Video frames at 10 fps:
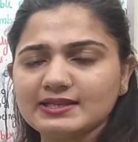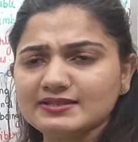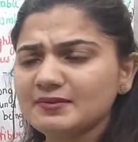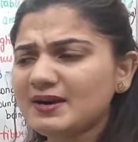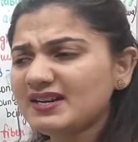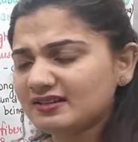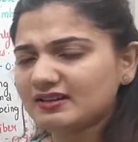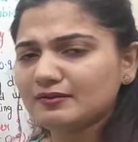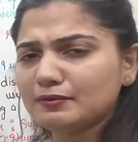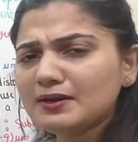laser, but
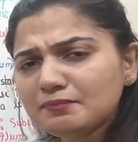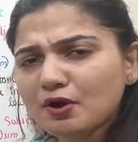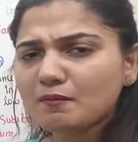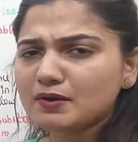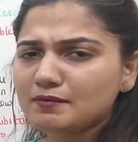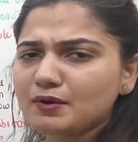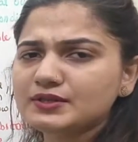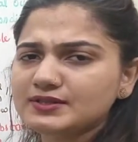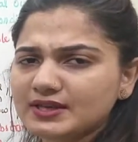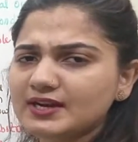one problem
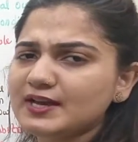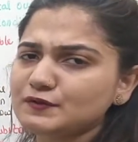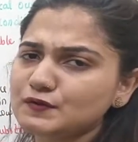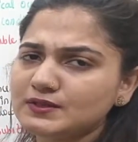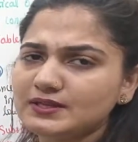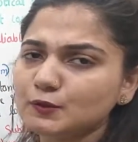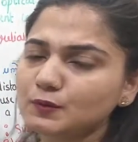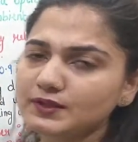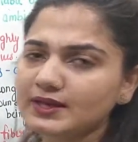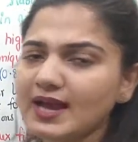was there associated
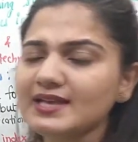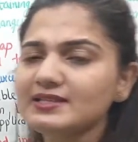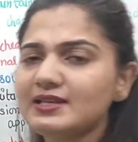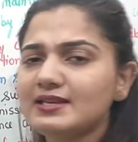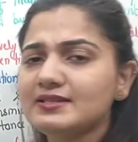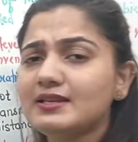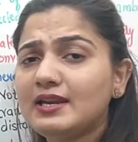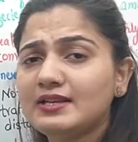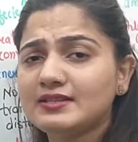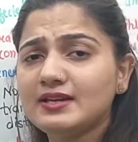with the gas
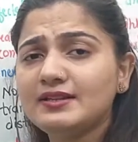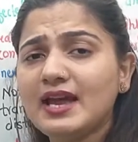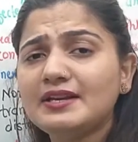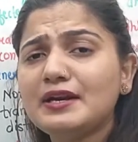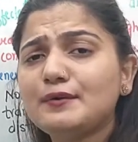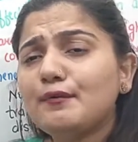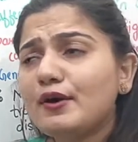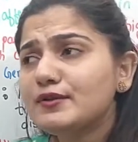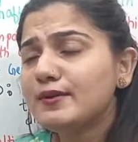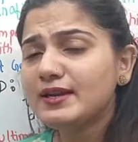laser that it
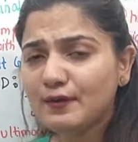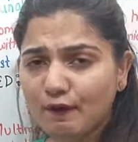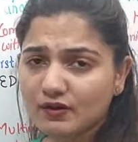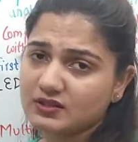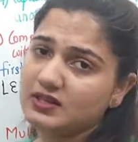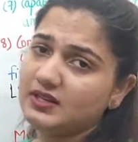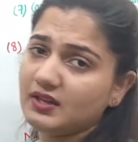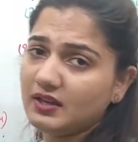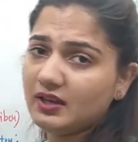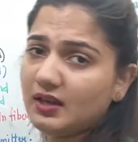was very
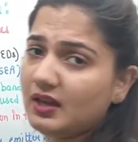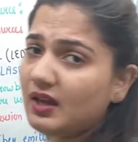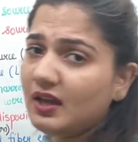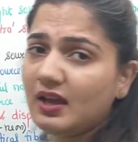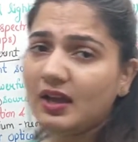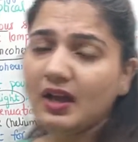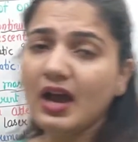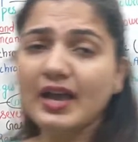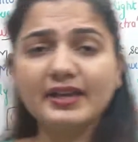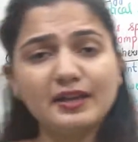costly.
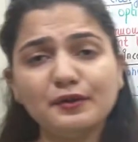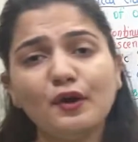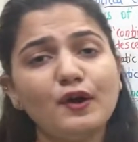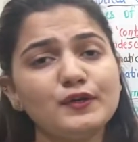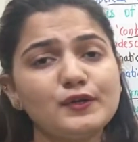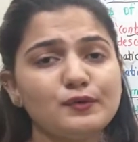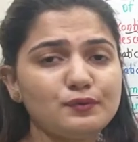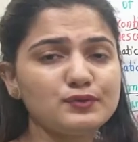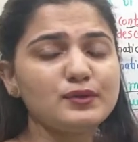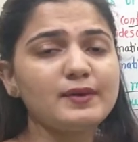I cannot
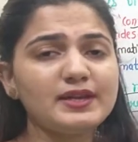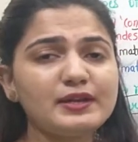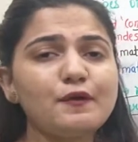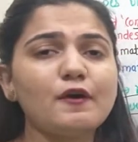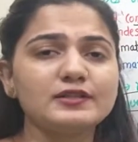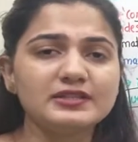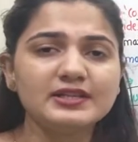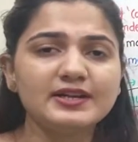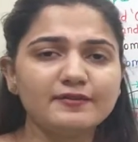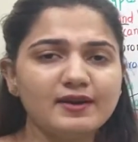use a very
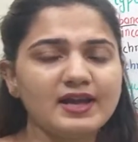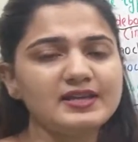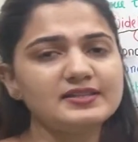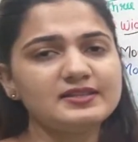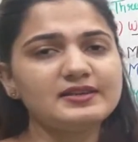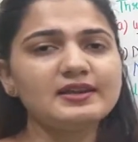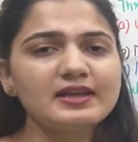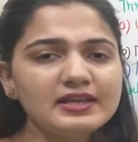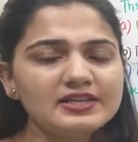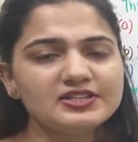costly device in
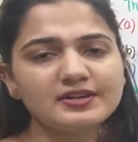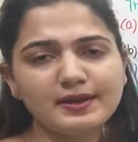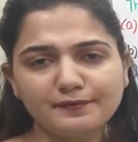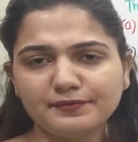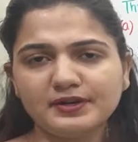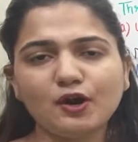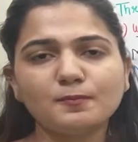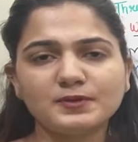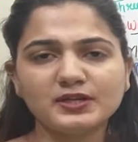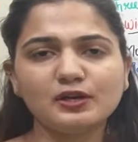each and every
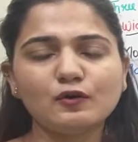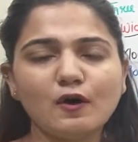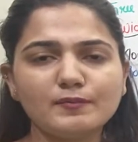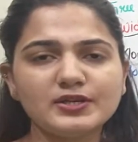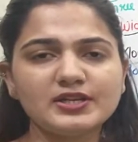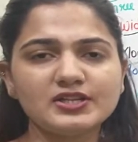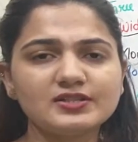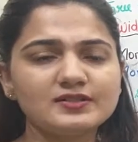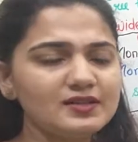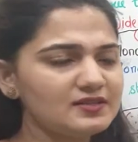optical
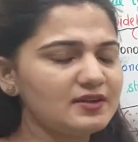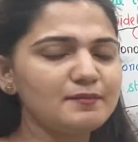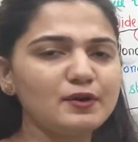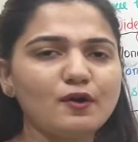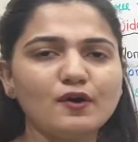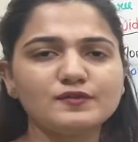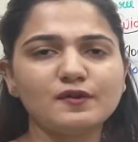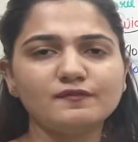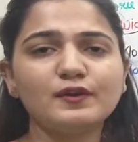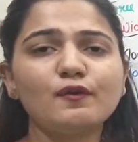communication system because
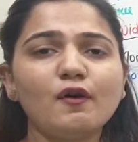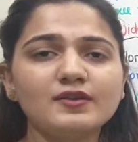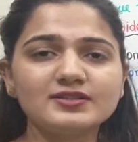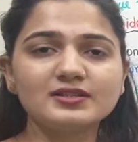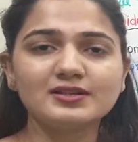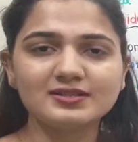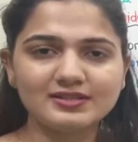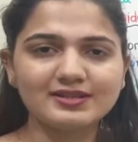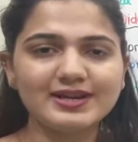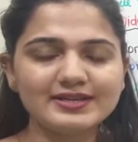of the cost
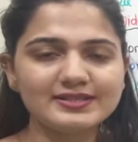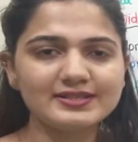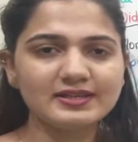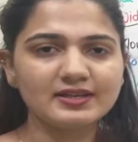constraints,